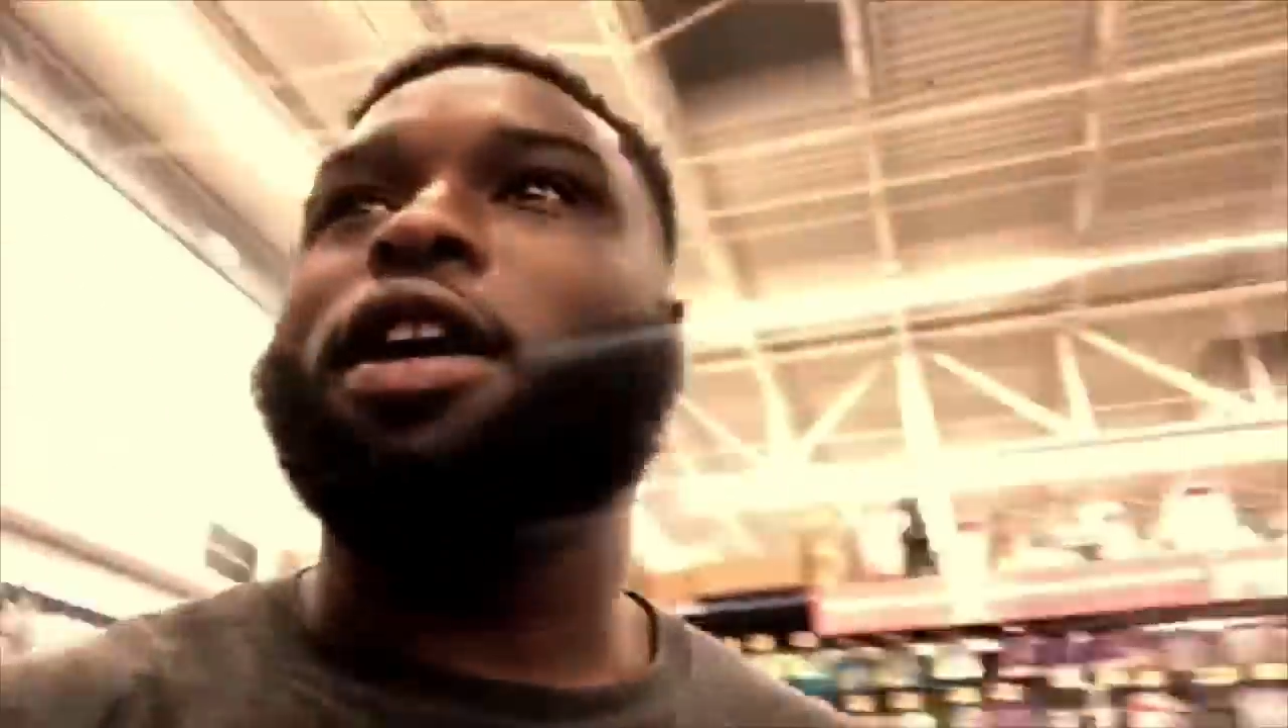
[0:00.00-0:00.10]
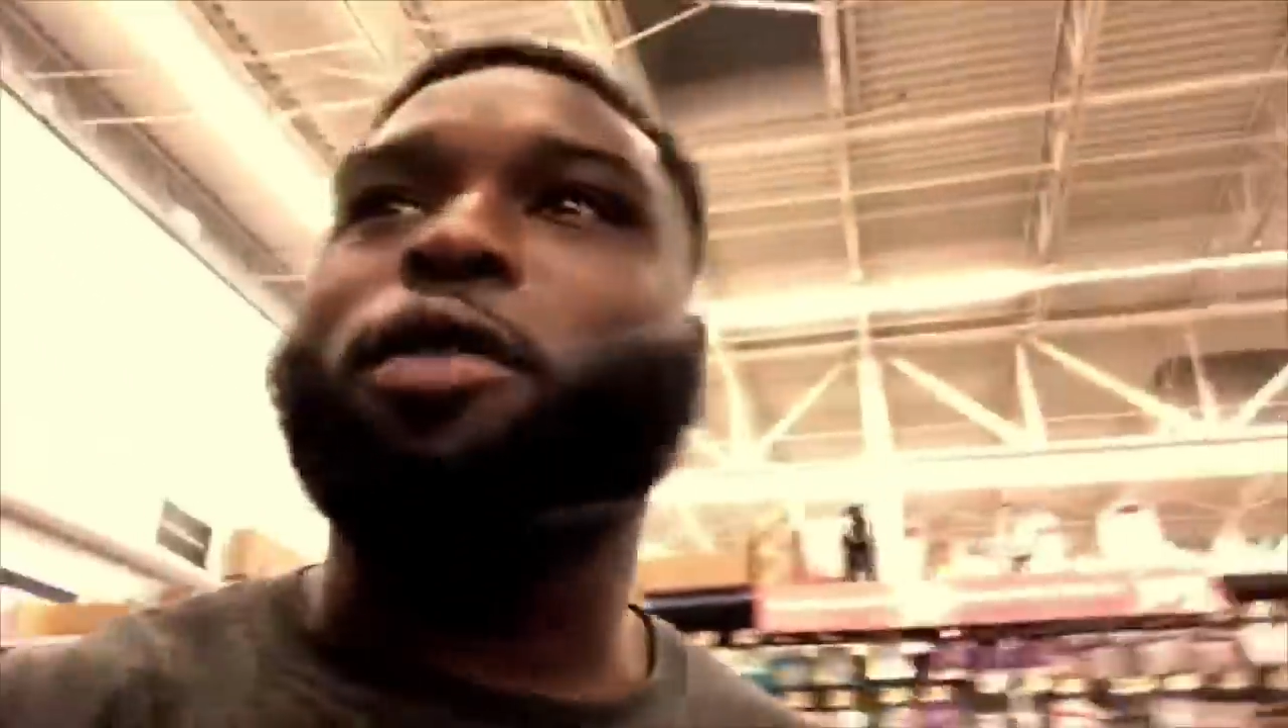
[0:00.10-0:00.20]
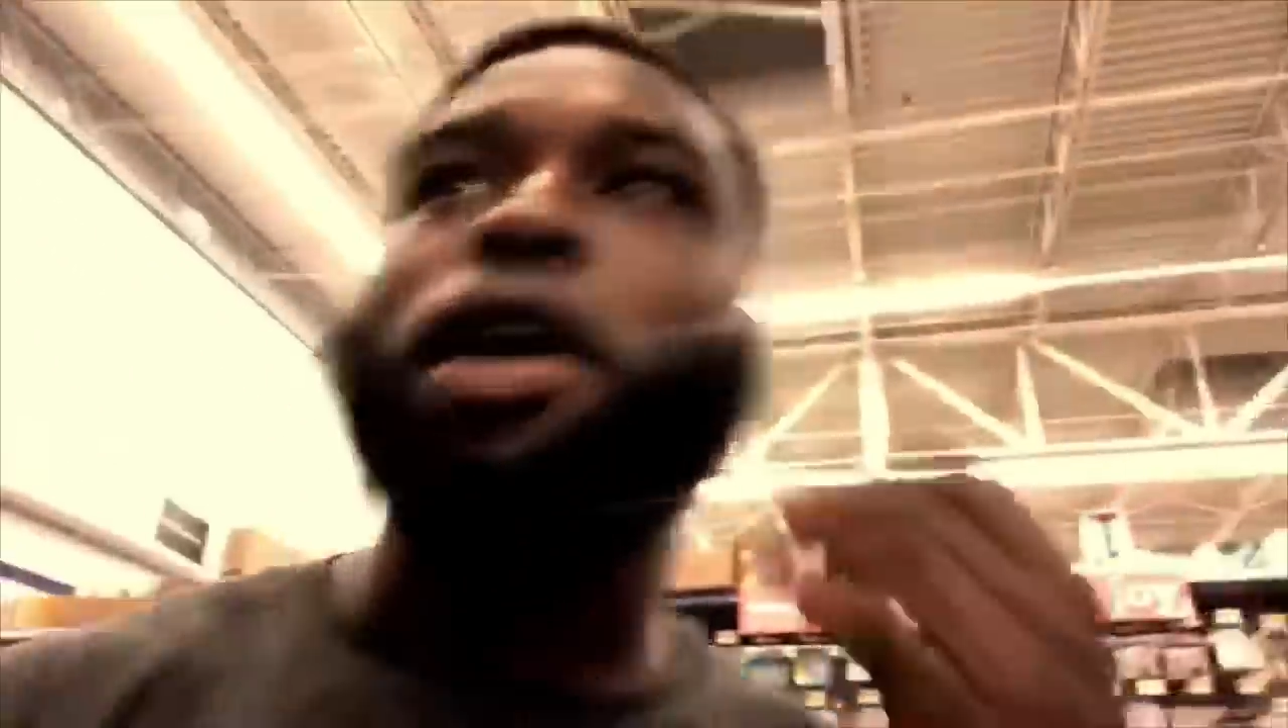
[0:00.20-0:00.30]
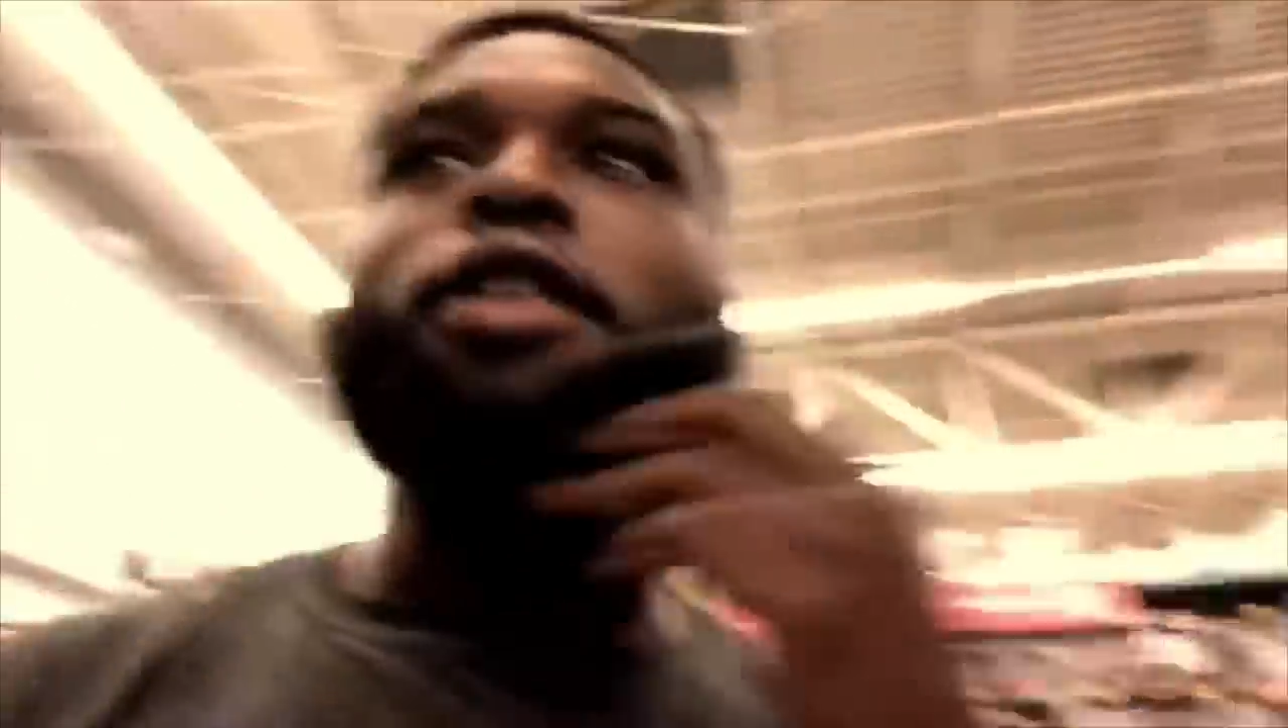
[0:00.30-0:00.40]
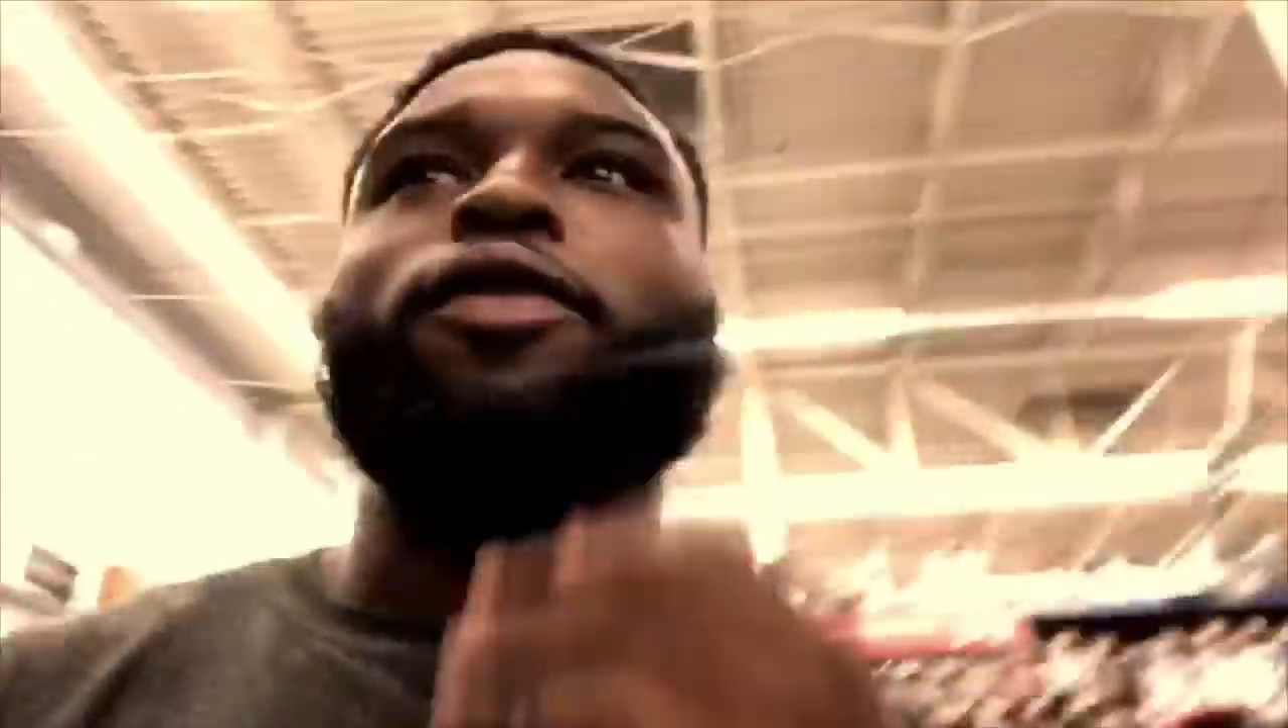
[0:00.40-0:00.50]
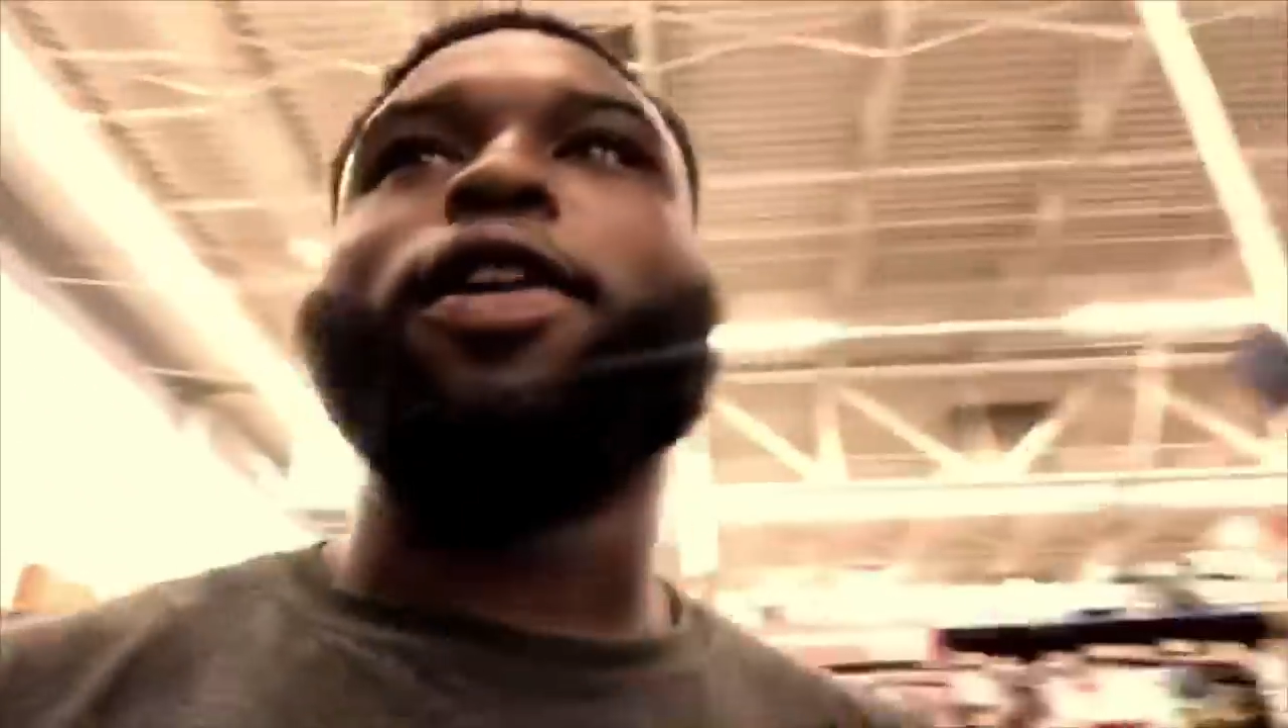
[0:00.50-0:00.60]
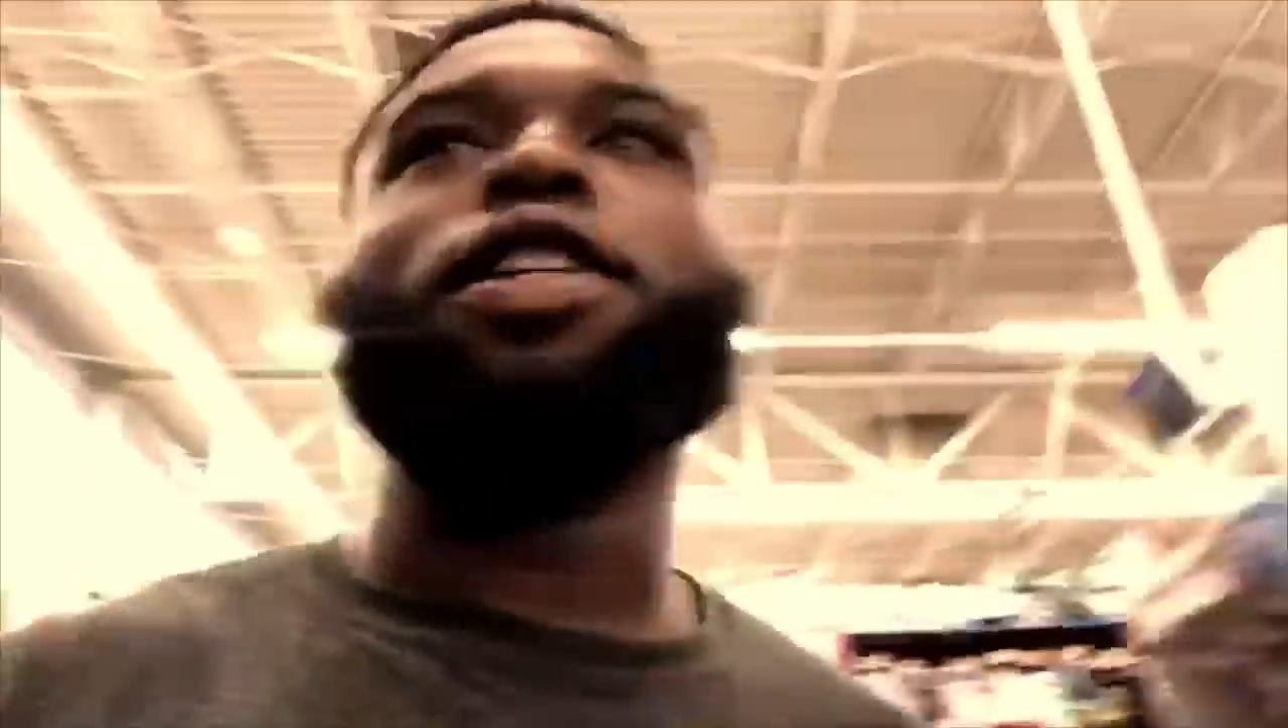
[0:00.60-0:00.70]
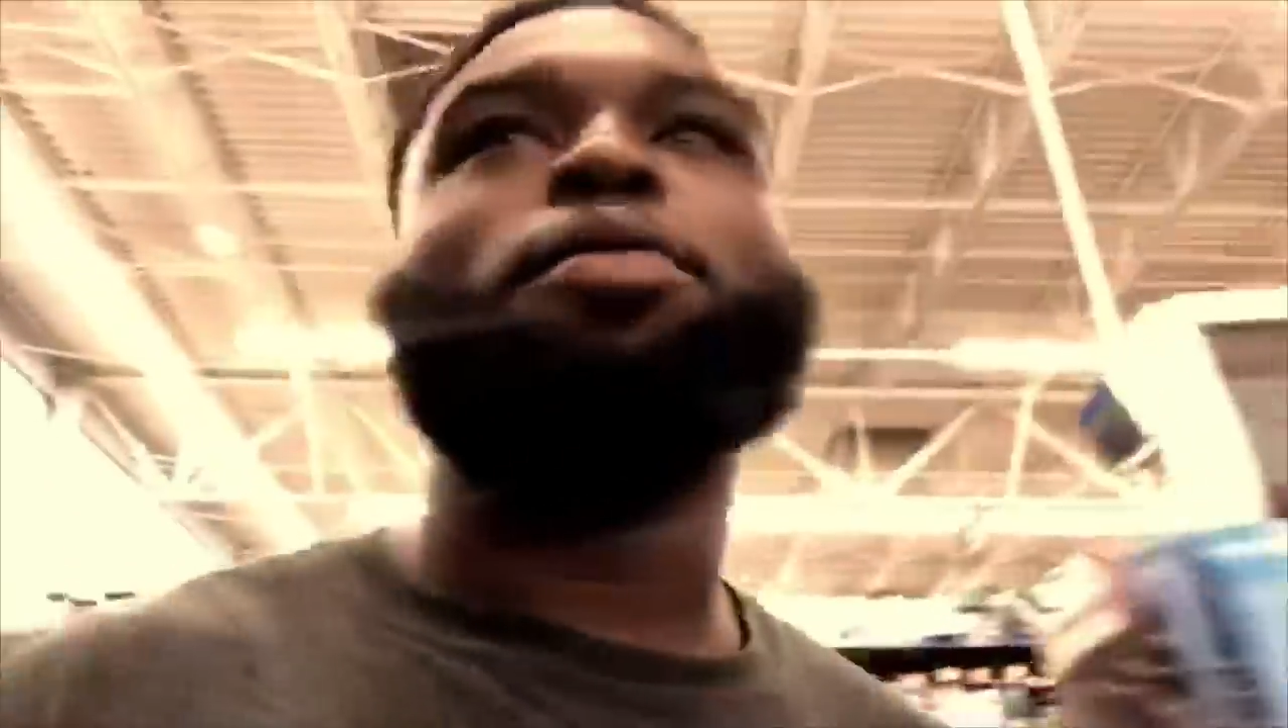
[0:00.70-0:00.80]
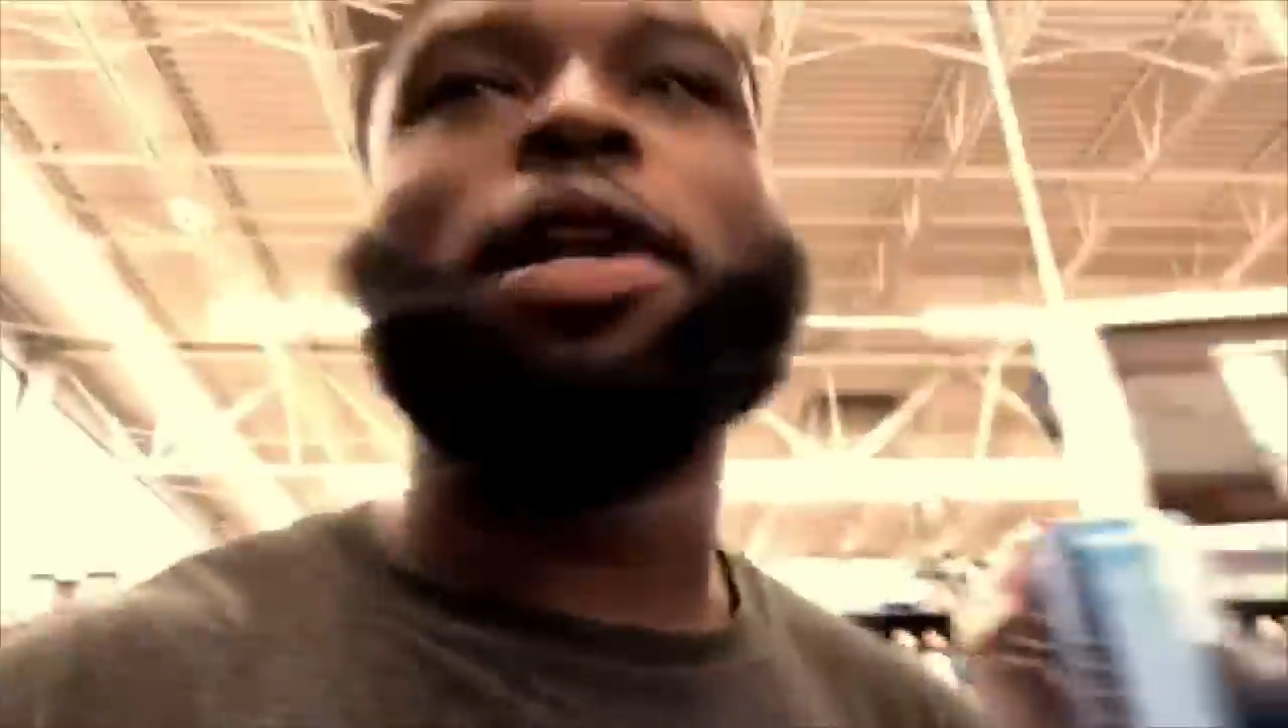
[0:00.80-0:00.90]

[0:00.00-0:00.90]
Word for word: around your face,